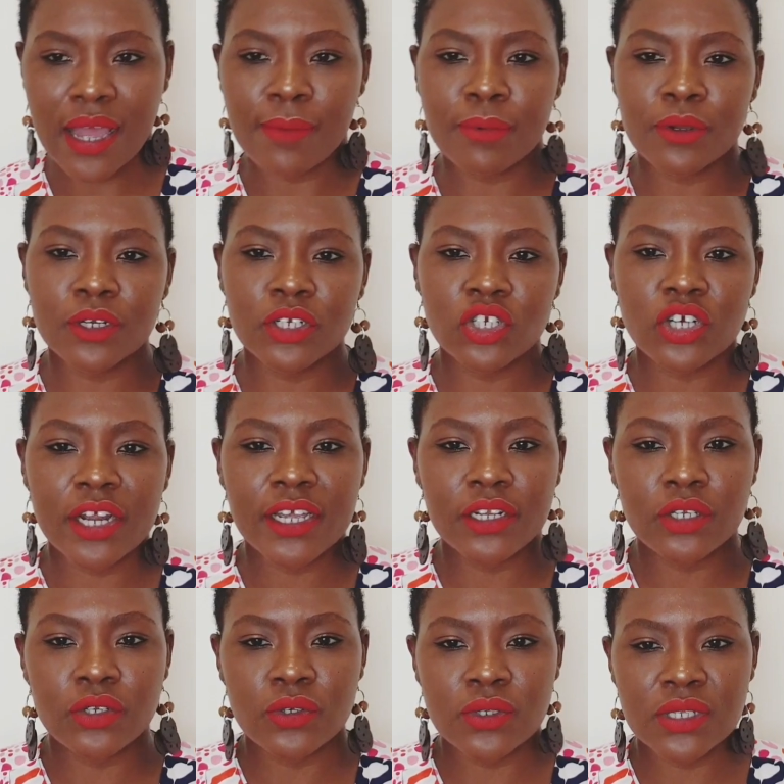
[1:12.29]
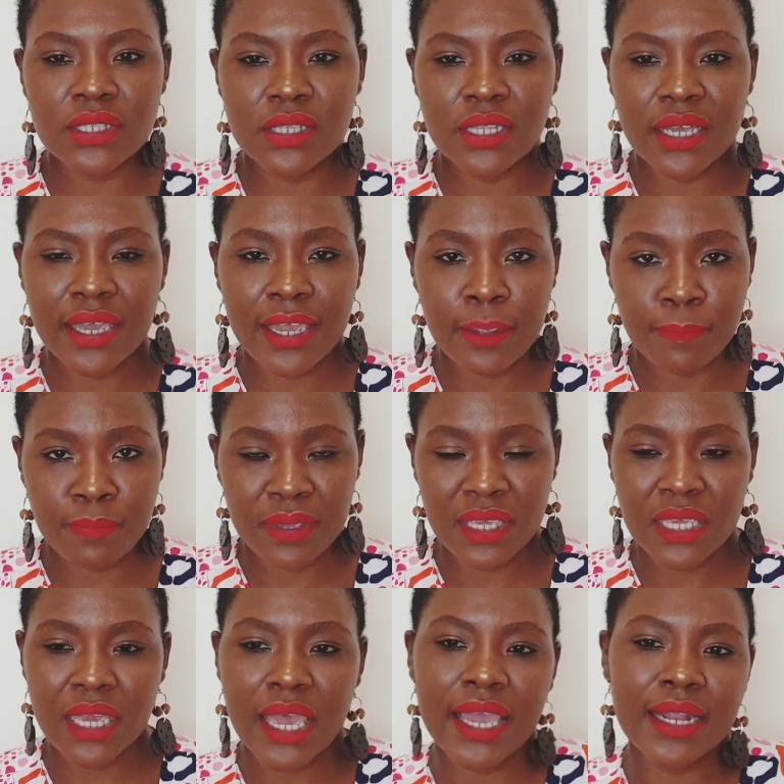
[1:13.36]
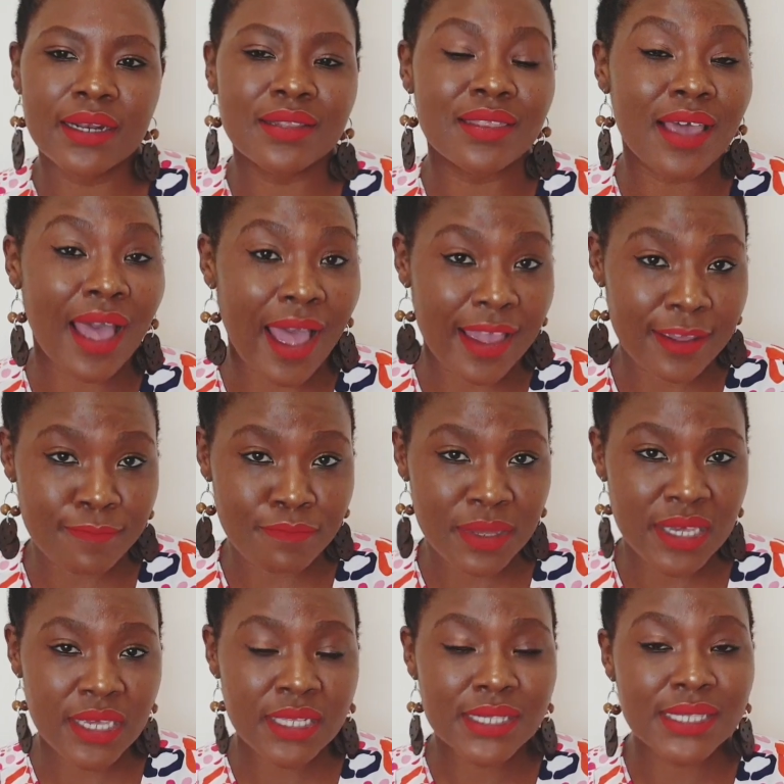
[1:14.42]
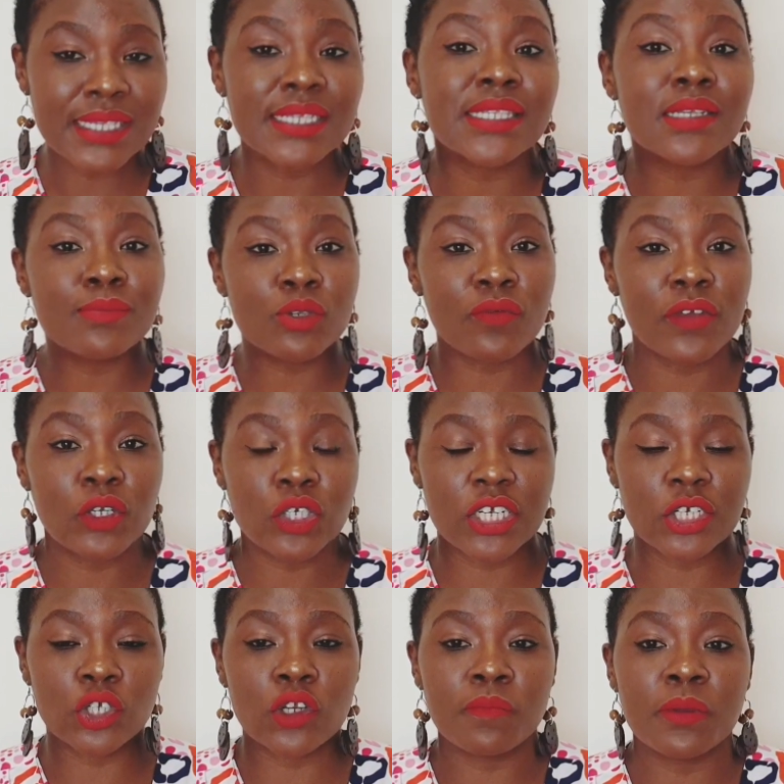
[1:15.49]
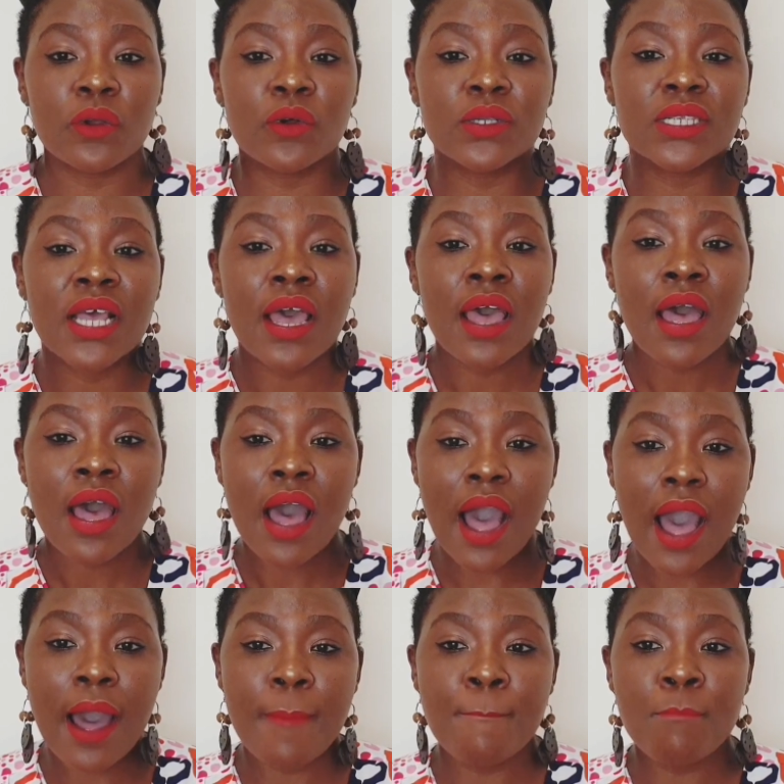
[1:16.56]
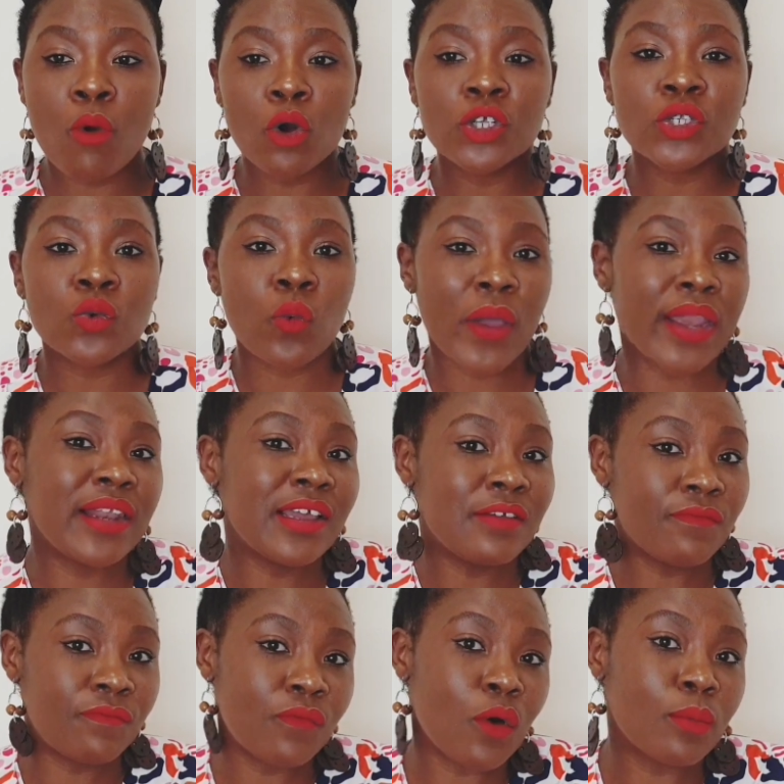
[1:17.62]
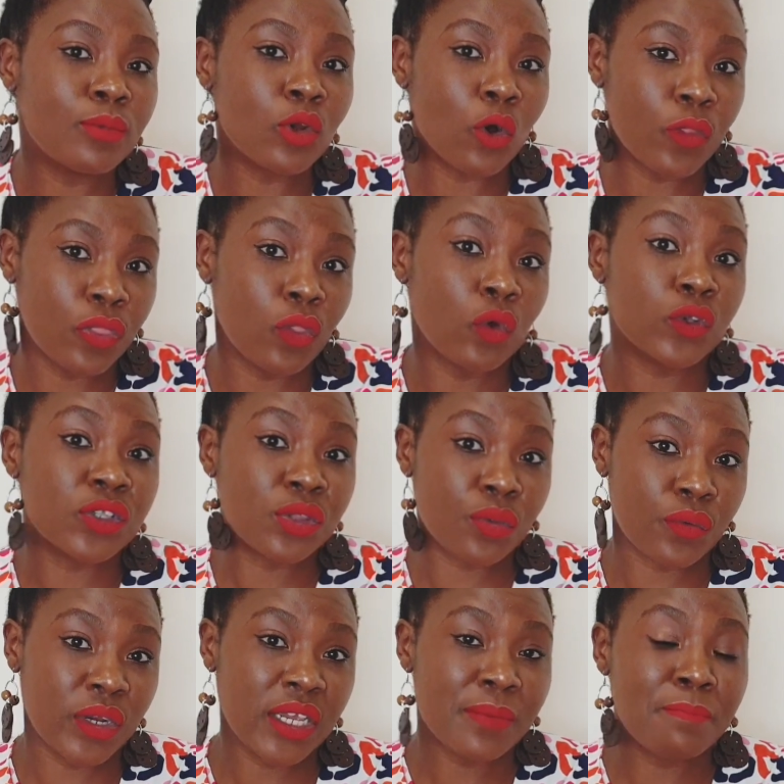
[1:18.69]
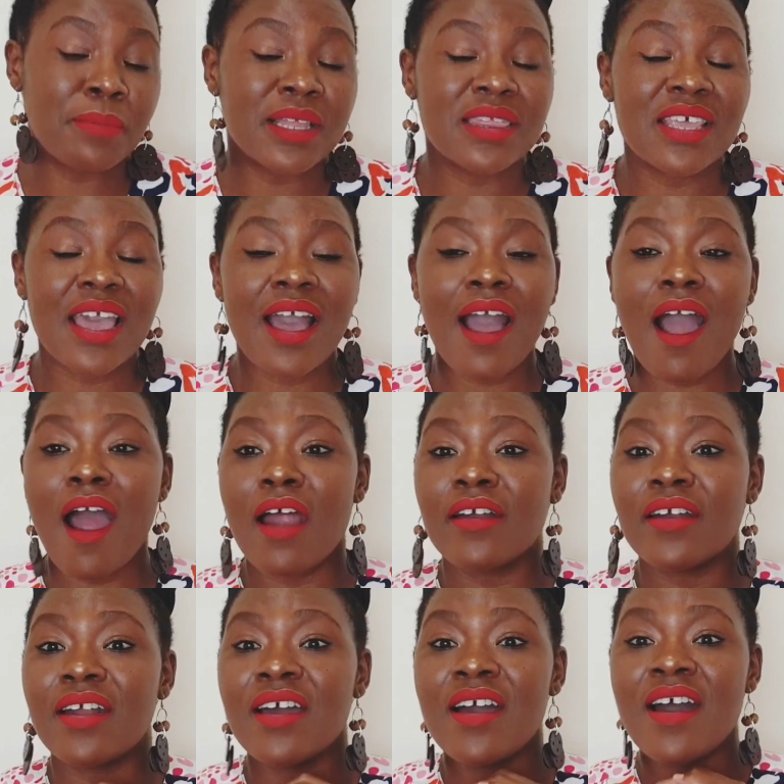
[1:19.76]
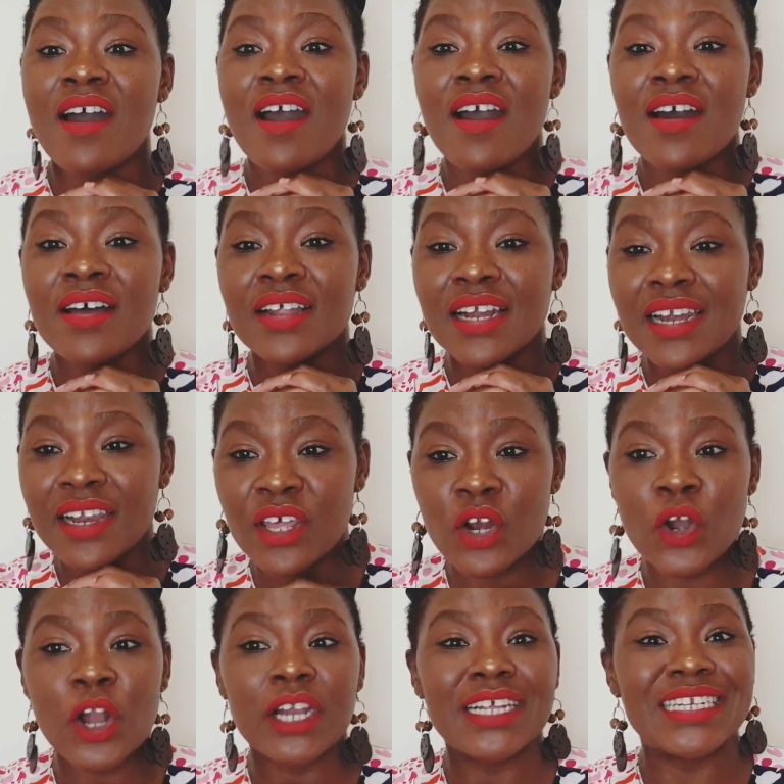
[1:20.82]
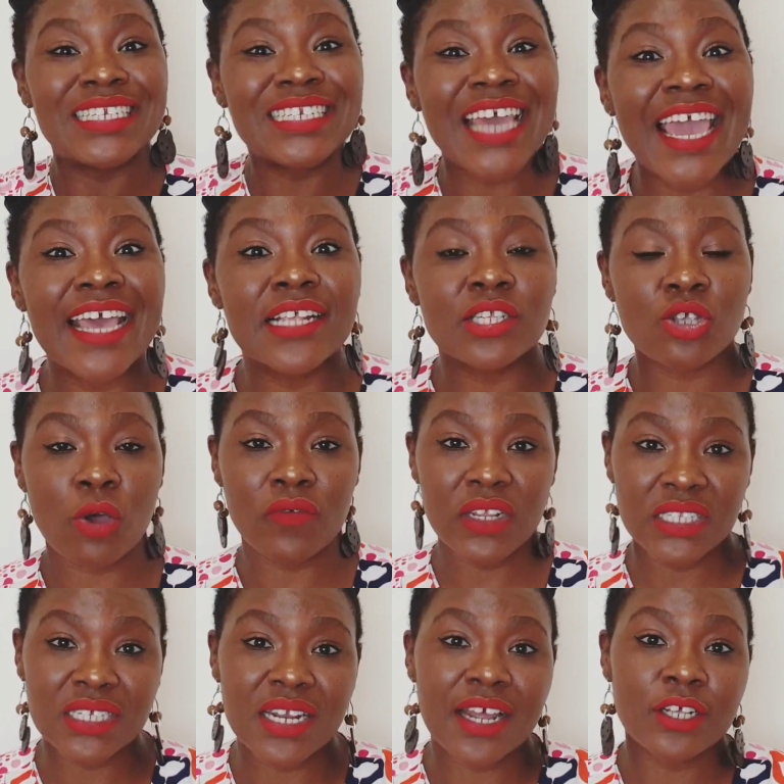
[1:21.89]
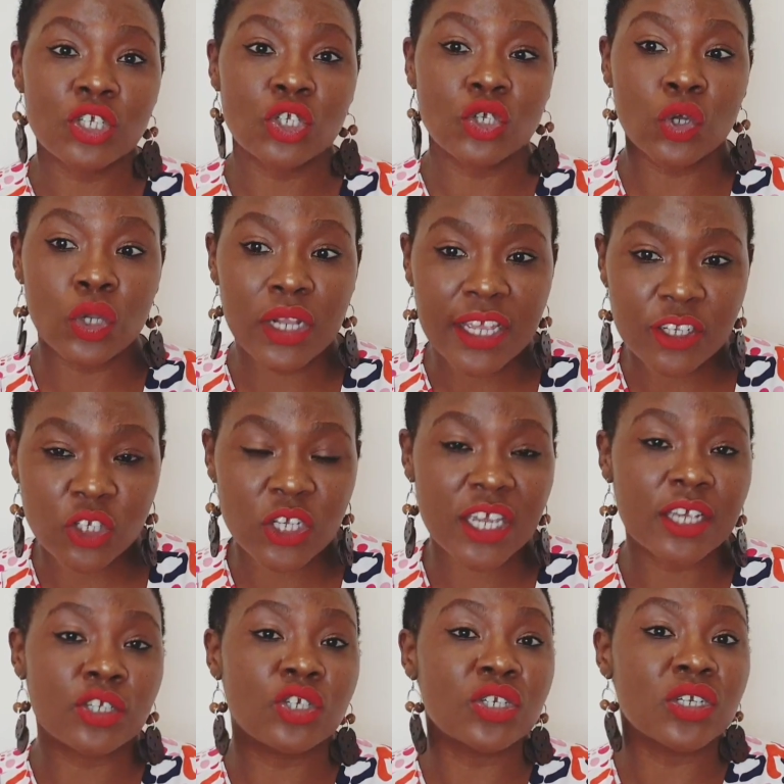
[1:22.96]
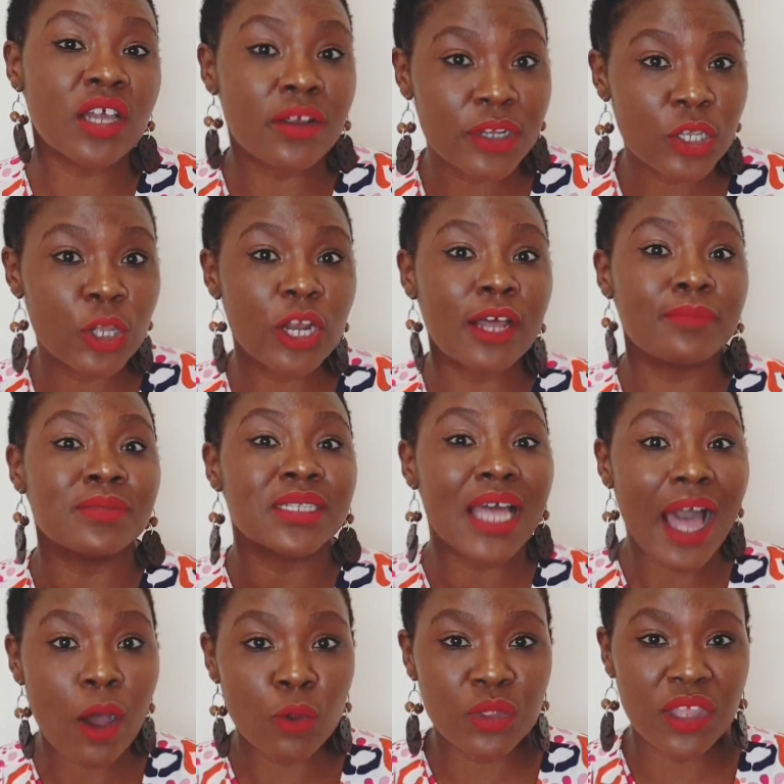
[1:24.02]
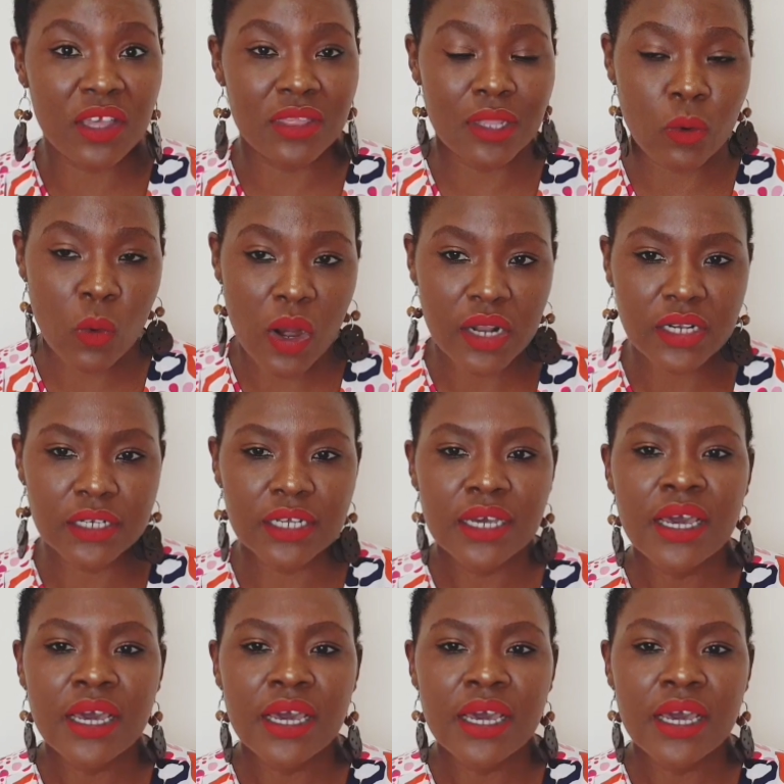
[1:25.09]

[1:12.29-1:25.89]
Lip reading: I'm going to try and use the AP and the IB systems of education because I'm most well informed on those three. But there are literally tens of international education curriculums out there in the world.